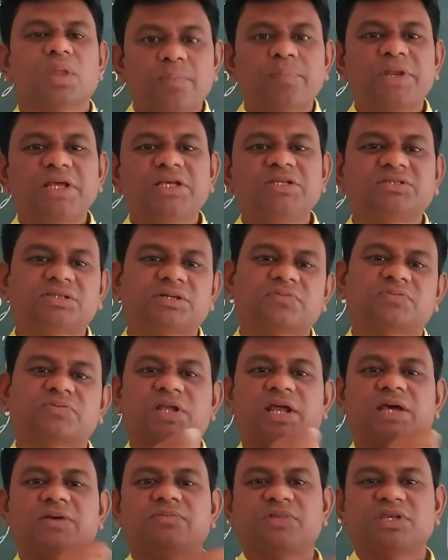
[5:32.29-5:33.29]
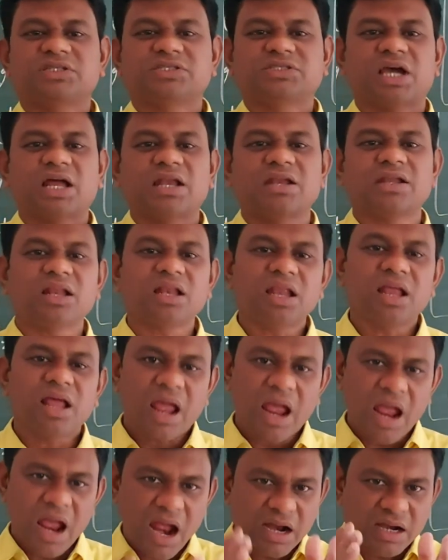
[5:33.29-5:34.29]
Please subscribe the channel
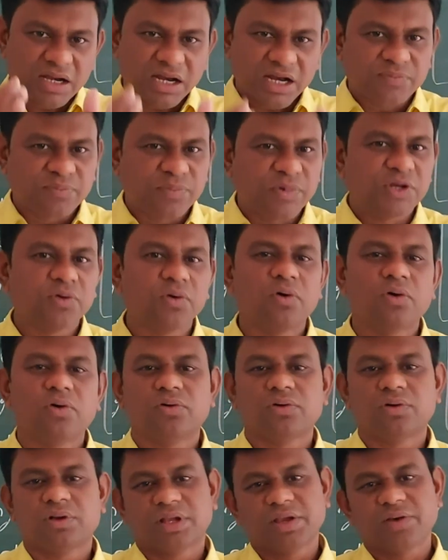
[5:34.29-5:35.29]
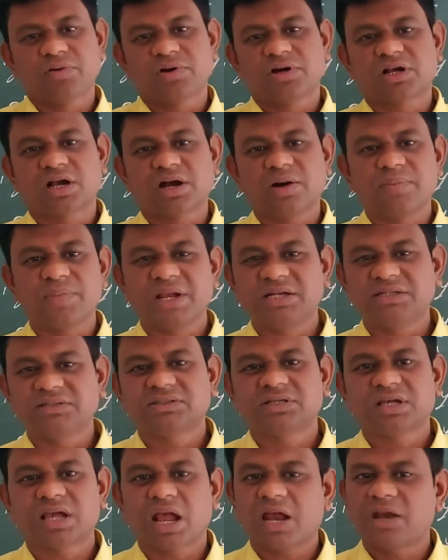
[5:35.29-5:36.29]
and let me know your
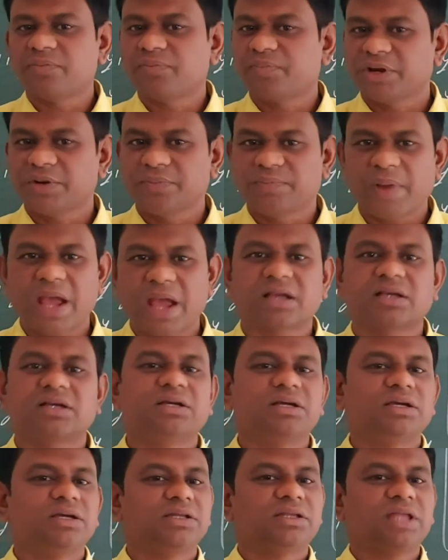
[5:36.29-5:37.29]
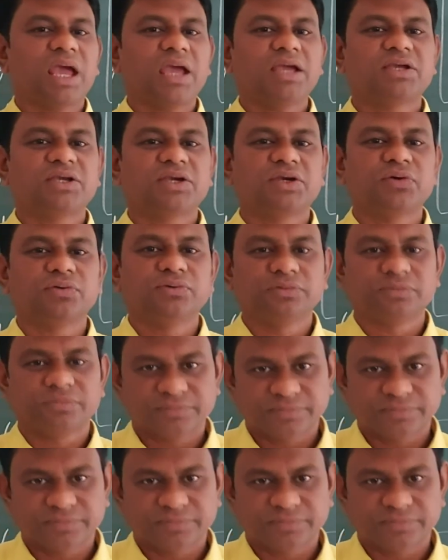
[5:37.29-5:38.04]
comments and feedback. Thank you.